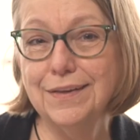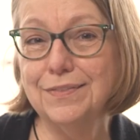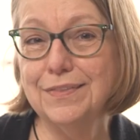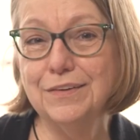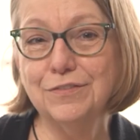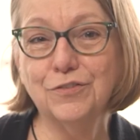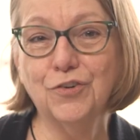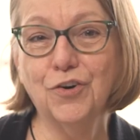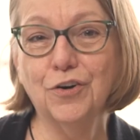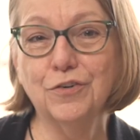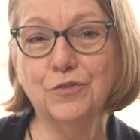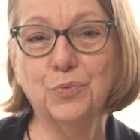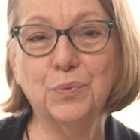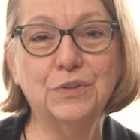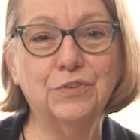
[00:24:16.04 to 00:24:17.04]
that this
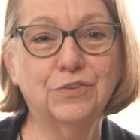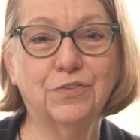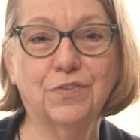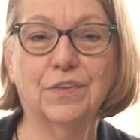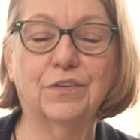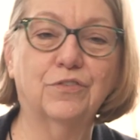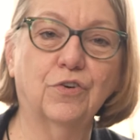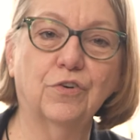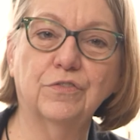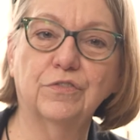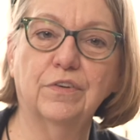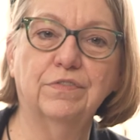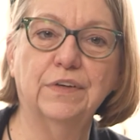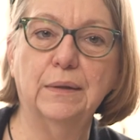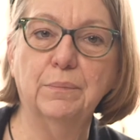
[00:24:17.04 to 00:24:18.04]
church, which is the church
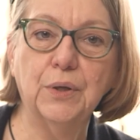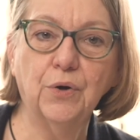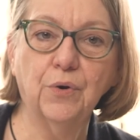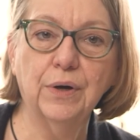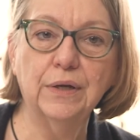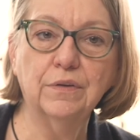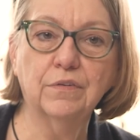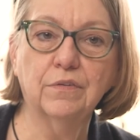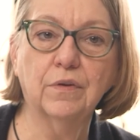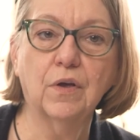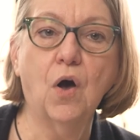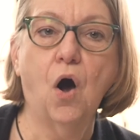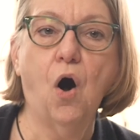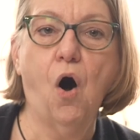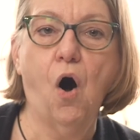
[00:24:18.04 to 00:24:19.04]
of immigrants,
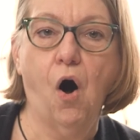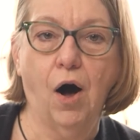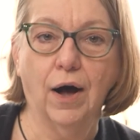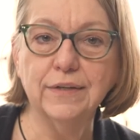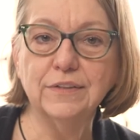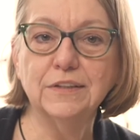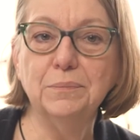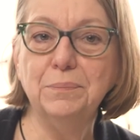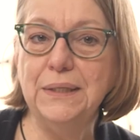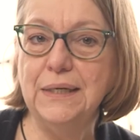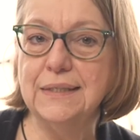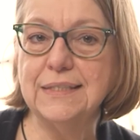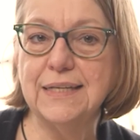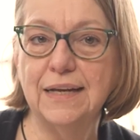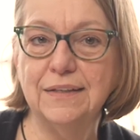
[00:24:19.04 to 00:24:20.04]
ought to be
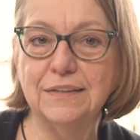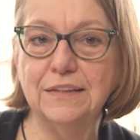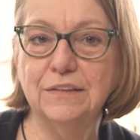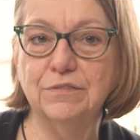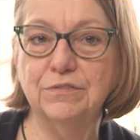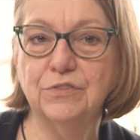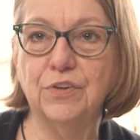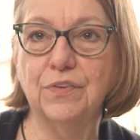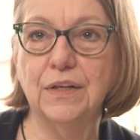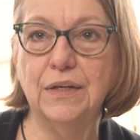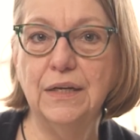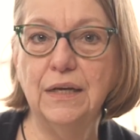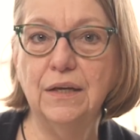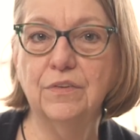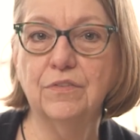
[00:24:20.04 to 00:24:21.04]
attentive to the
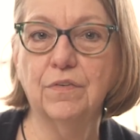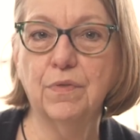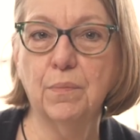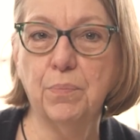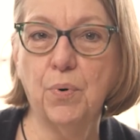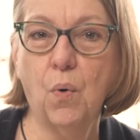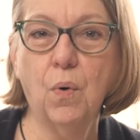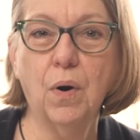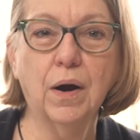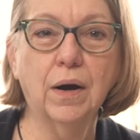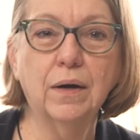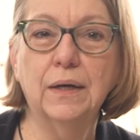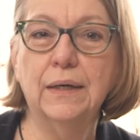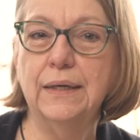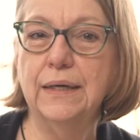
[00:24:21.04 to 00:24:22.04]
needs of the
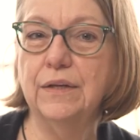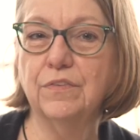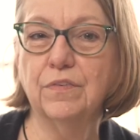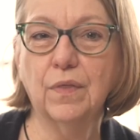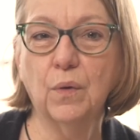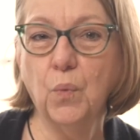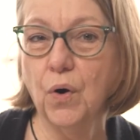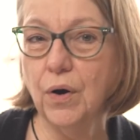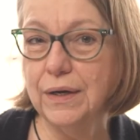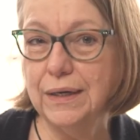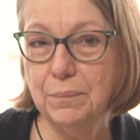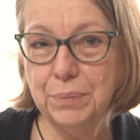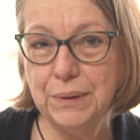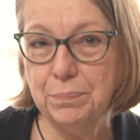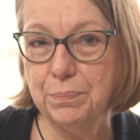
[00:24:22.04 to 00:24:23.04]
poor. It's the
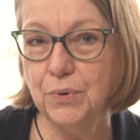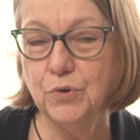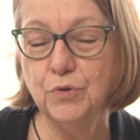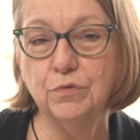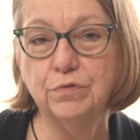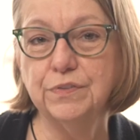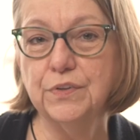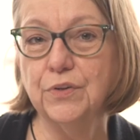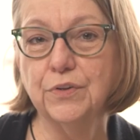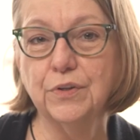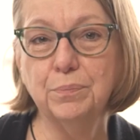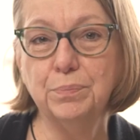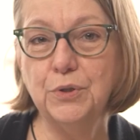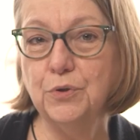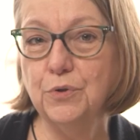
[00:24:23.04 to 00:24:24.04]
working people who fill
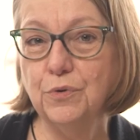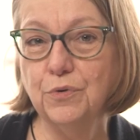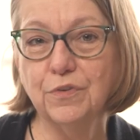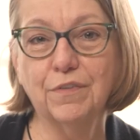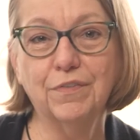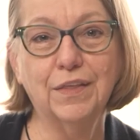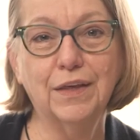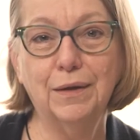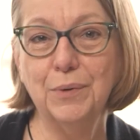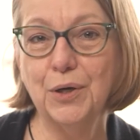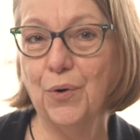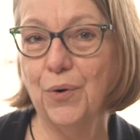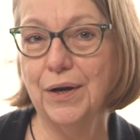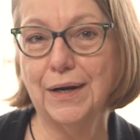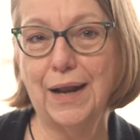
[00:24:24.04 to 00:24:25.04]
the pews of the
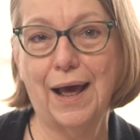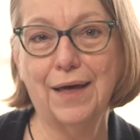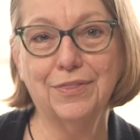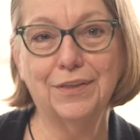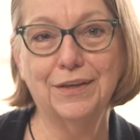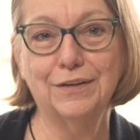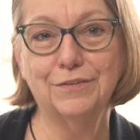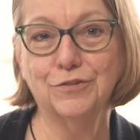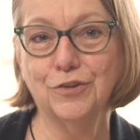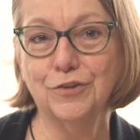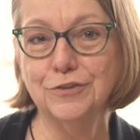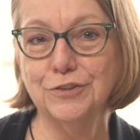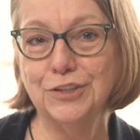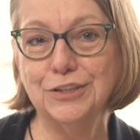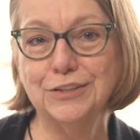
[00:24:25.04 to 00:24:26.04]
immigrant Catholic
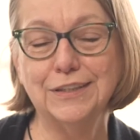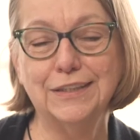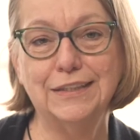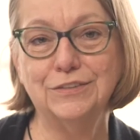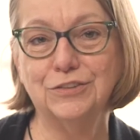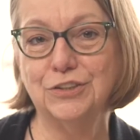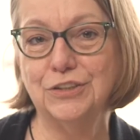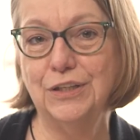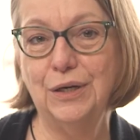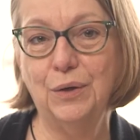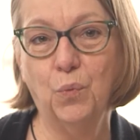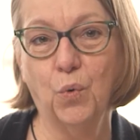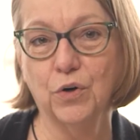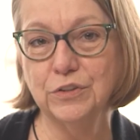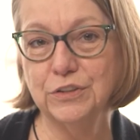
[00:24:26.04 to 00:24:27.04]
churches that she
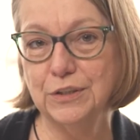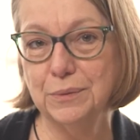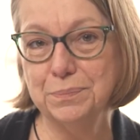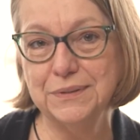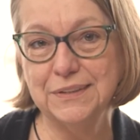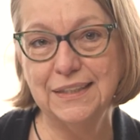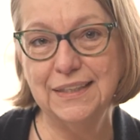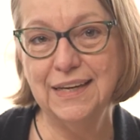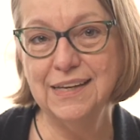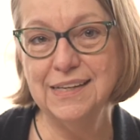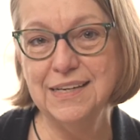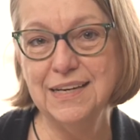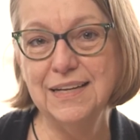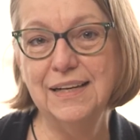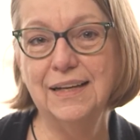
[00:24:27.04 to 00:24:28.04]
worships
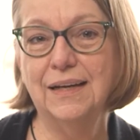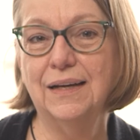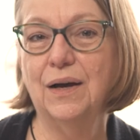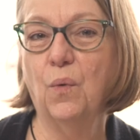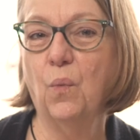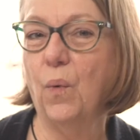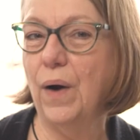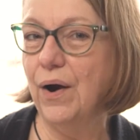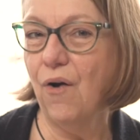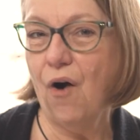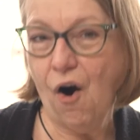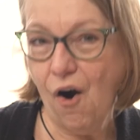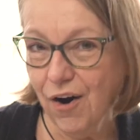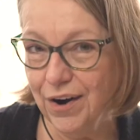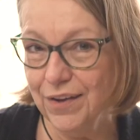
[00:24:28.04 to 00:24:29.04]
in. Where
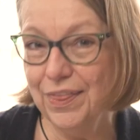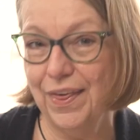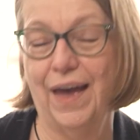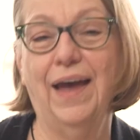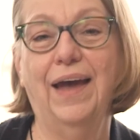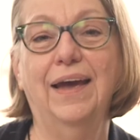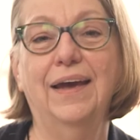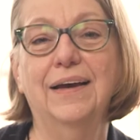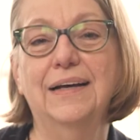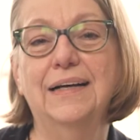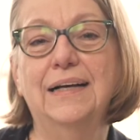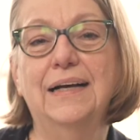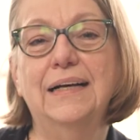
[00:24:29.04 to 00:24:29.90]
are they?